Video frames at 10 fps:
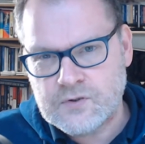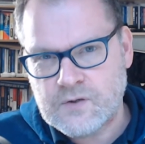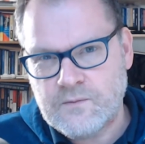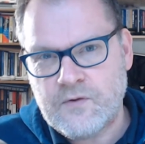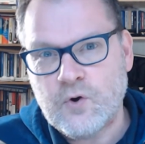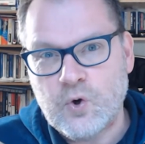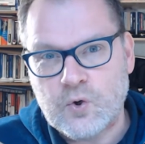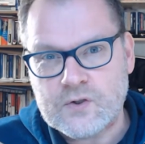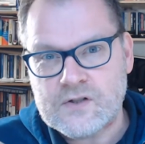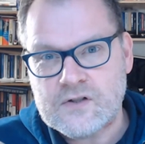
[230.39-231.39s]
some
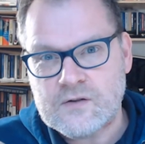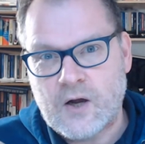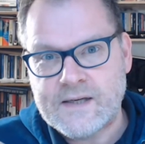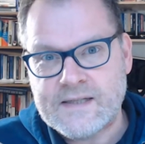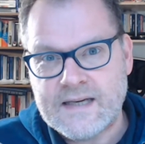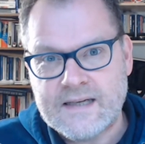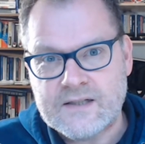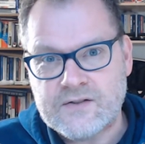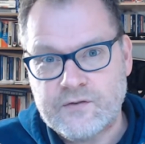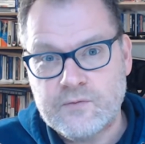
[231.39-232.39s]
thoughts and some
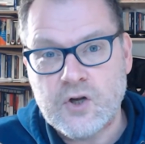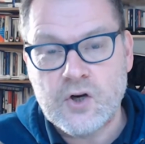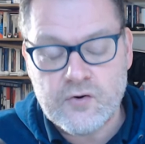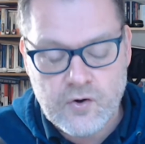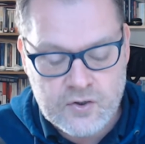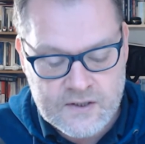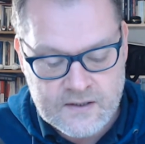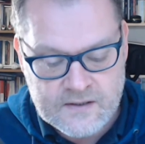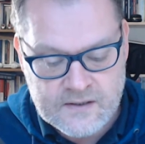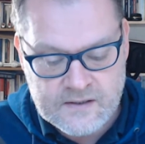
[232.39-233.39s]
ideas from younger
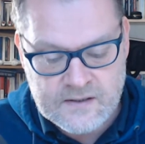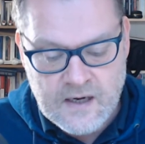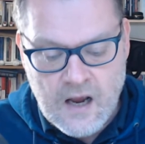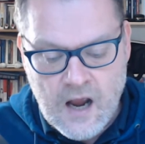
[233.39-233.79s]
audiences